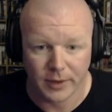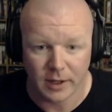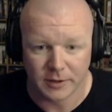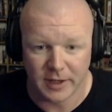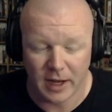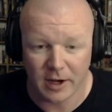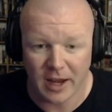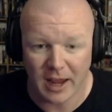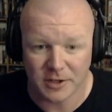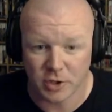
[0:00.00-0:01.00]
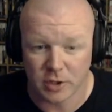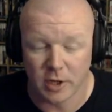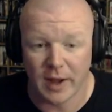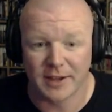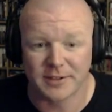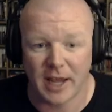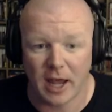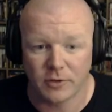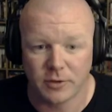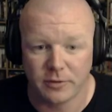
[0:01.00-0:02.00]
And today I'm going to show you guys
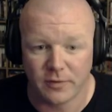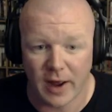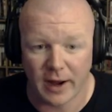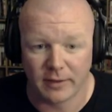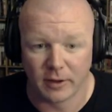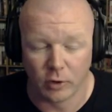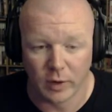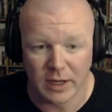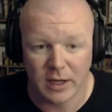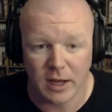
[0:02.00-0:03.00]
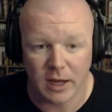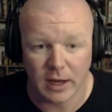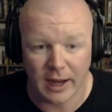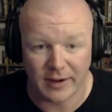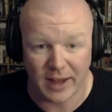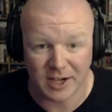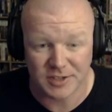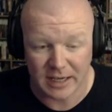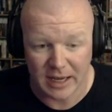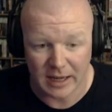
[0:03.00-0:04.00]
how to find the green key, how to
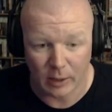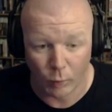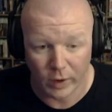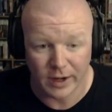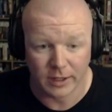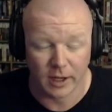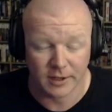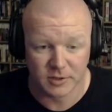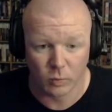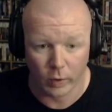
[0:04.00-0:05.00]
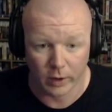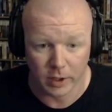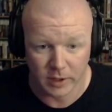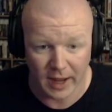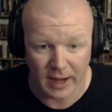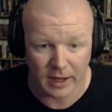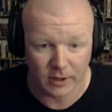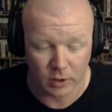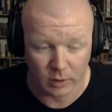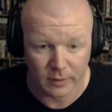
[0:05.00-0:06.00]
actually get it, what it does, and where you take it
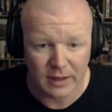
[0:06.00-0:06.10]
to.